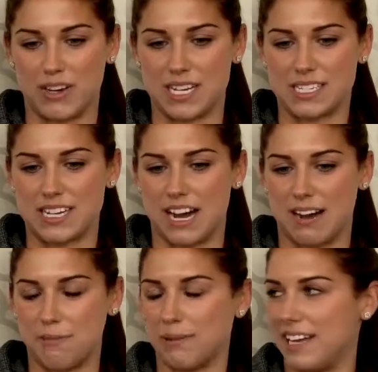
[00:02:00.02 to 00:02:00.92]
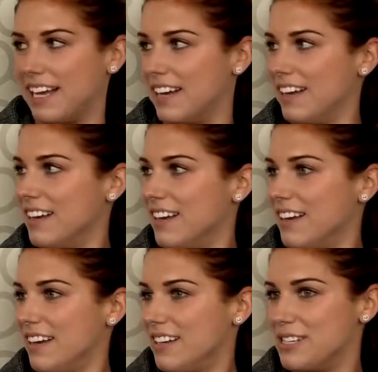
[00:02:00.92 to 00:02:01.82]
of us now playing,
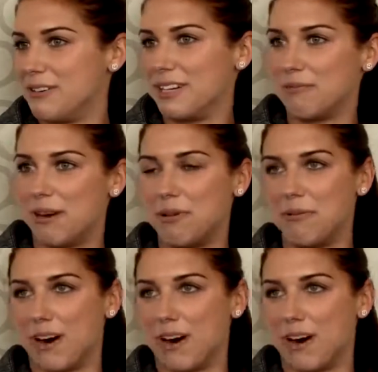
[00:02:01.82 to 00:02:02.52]
doing what we